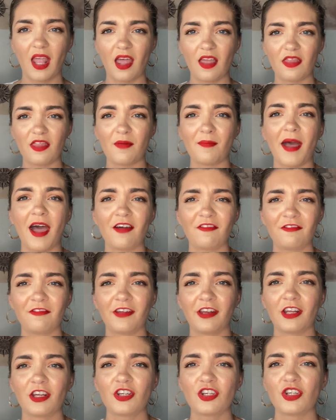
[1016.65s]
The matte
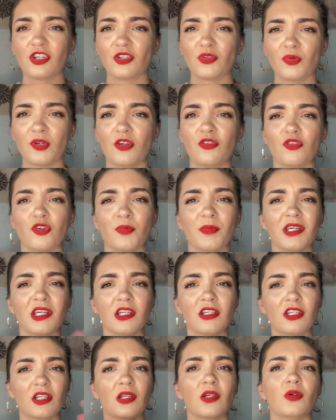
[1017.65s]
finish is what drew
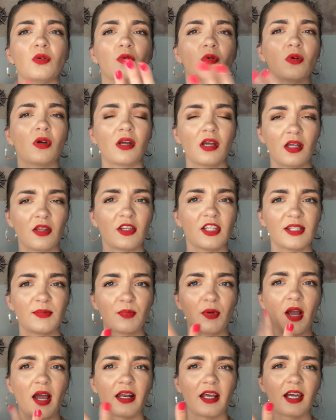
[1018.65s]
me to this
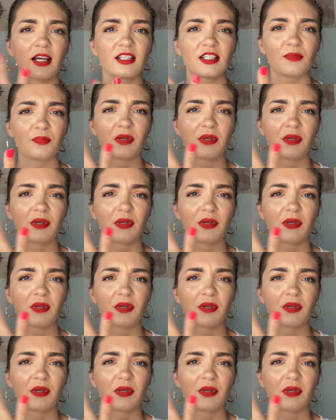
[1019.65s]
product